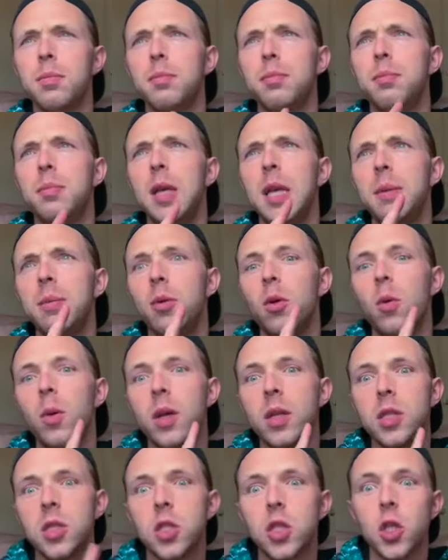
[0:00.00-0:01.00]
people
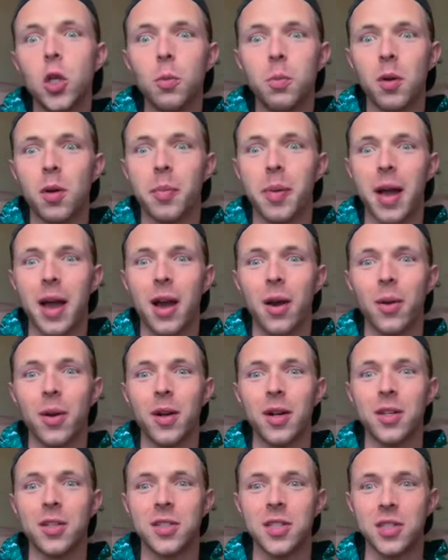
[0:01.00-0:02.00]
with
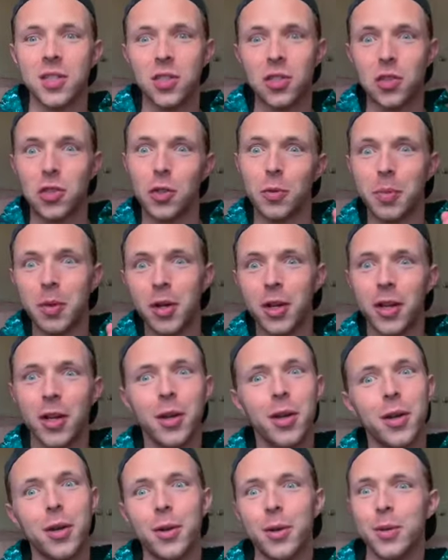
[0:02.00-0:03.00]
superpowers and
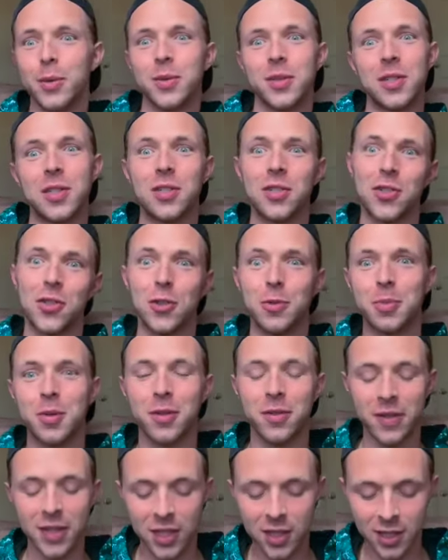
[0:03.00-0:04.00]
superheroes and
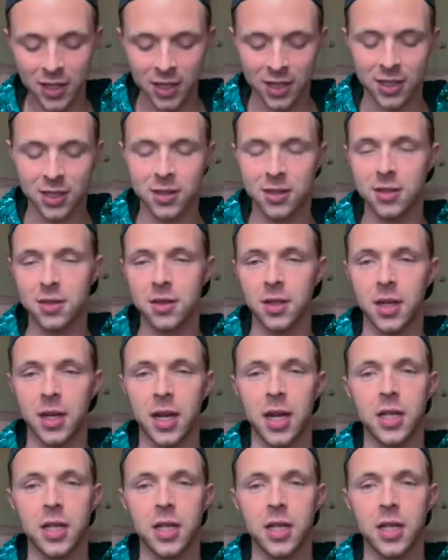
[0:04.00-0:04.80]
supervillains. And